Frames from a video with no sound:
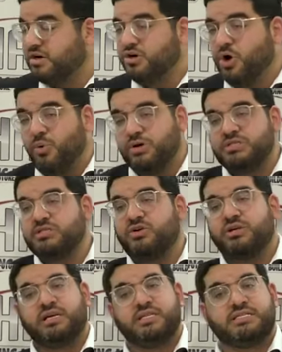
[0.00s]
No one is
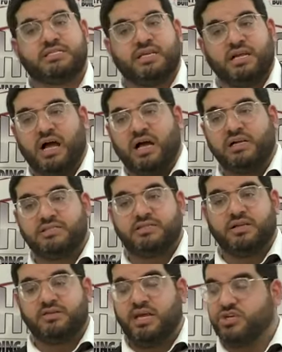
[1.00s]
learning in the synagogue. It's
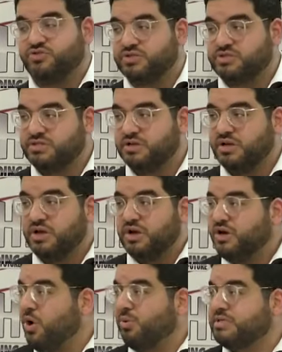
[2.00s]
still dangerous.
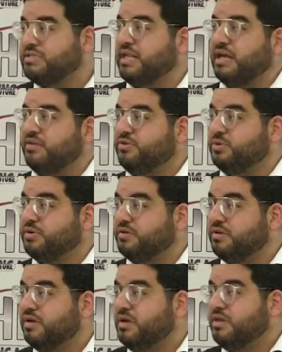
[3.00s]
No one is allowed to do it.